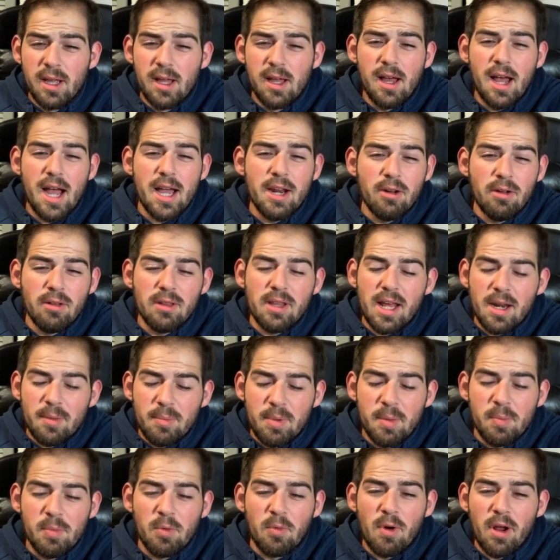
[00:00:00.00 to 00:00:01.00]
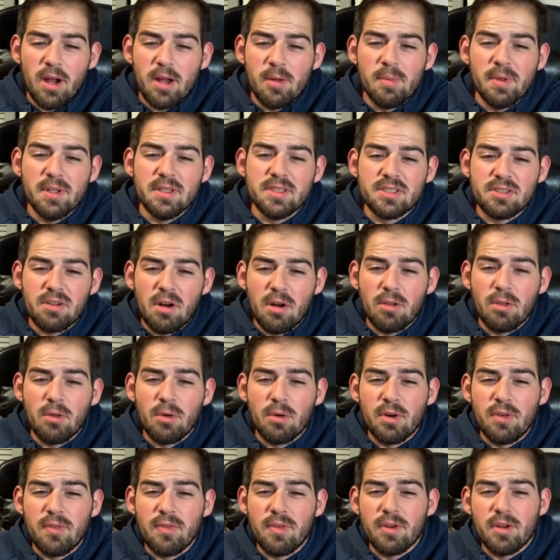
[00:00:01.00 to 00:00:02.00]
I know a lot of people recommend
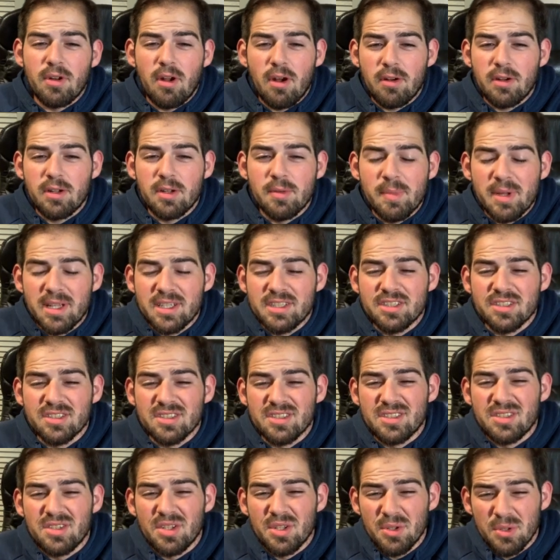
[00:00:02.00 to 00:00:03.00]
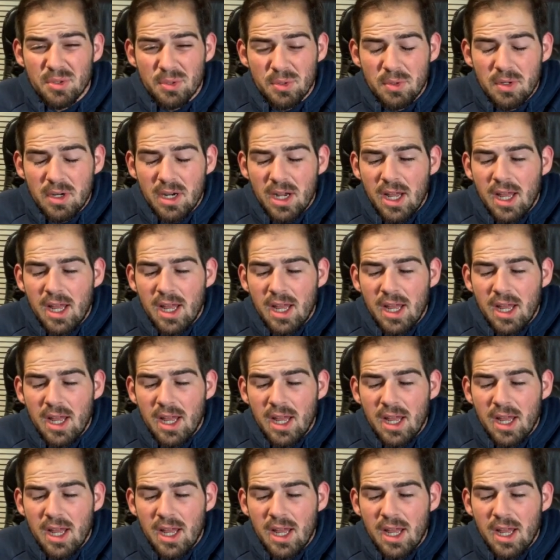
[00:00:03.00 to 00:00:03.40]
Star-Lord for Dark Dimensions 2.